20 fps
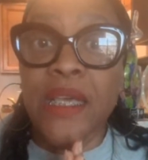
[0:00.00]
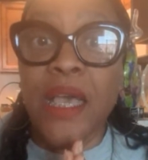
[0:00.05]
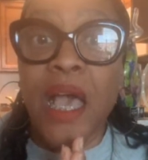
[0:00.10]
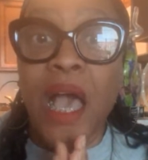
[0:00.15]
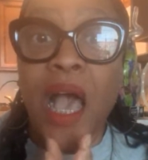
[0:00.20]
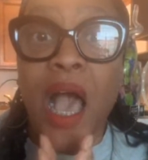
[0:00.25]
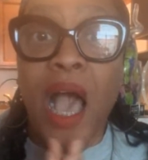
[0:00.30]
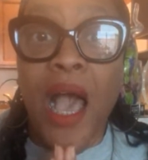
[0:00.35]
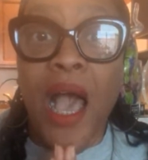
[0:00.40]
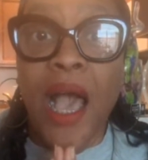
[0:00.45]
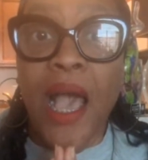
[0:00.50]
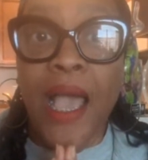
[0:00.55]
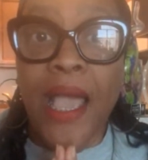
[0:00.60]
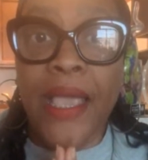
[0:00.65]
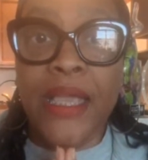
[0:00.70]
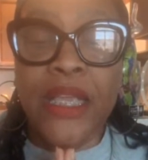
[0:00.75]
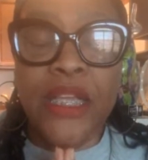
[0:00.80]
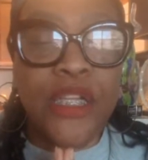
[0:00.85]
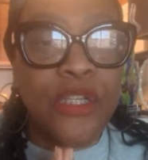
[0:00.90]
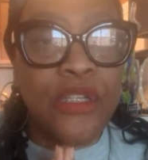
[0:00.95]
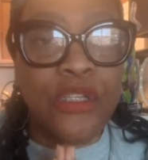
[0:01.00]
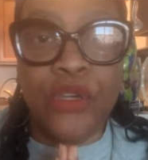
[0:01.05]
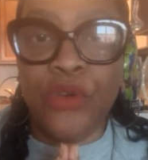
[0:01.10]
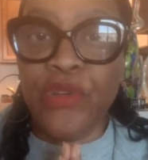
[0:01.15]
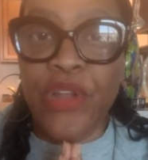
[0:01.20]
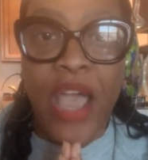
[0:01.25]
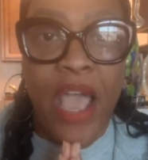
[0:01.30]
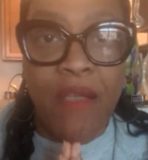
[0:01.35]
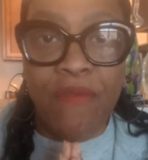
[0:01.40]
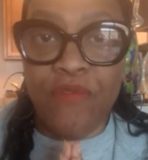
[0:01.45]
I don't
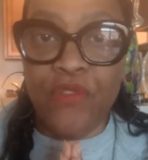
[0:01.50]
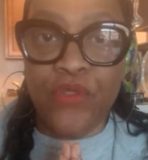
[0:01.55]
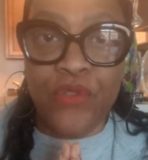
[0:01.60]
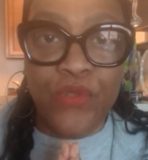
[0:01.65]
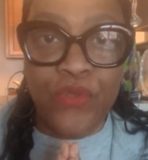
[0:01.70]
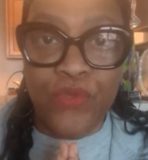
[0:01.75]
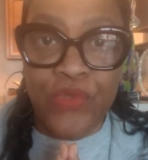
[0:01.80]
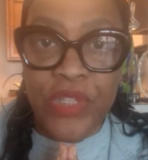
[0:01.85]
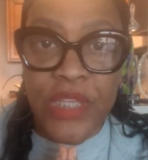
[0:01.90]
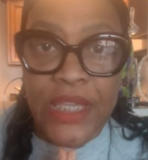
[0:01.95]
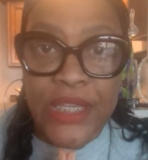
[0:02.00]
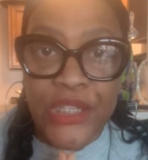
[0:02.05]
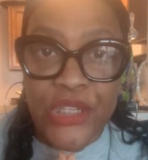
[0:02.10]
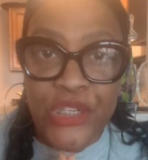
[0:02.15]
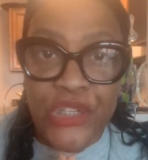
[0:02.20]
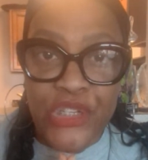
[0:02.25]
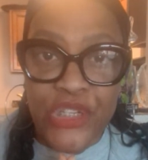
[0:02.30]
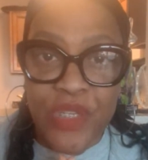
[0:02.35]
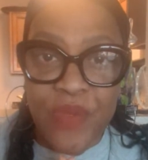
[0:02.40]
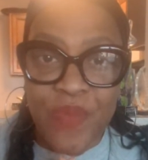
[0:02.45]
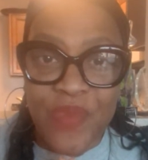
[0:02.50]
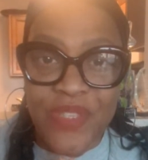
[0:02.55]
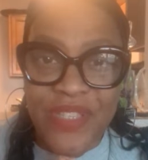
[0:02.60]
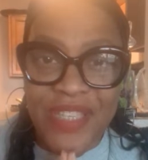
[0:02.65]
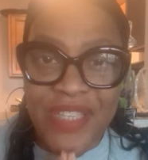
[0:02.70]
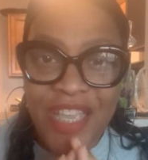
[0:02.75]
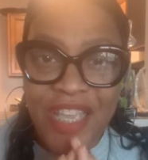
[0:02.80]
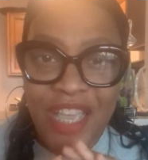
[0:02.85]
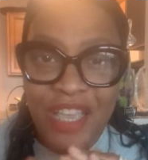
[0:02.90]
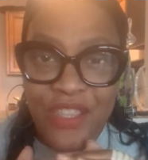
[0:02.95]
have true relationships.
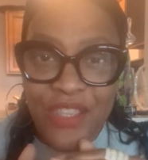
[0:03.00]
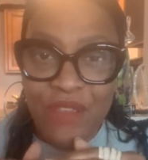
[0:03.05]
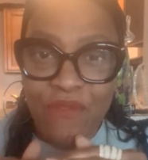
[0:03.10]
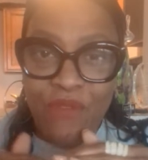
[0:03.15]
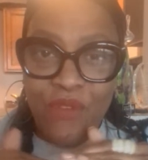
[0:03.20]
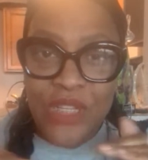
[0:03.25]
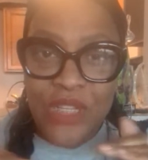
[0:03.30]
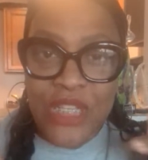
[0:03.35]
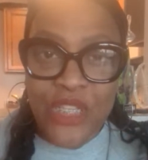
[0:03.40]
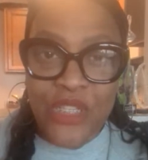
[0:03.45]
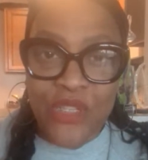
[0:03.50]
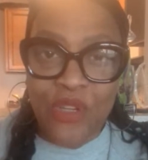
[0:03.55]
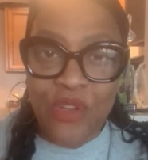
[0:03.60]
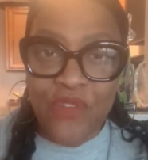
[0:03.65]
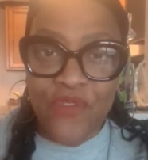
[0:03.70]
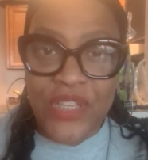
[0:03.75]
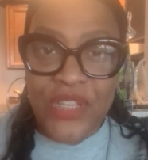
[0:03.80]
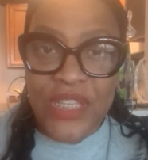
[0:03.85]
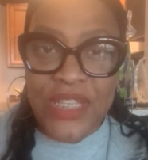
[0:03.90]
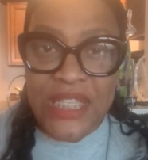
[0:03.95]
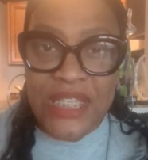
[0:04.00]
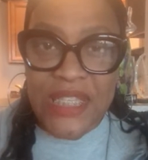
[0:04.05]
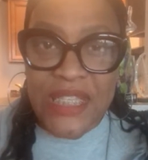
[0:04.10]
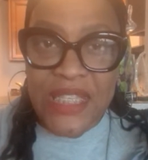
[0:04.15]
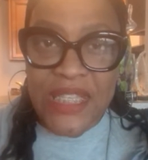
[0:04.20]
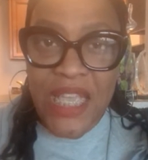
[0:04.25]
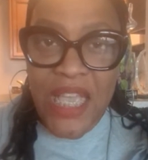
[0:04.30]
They're only surface.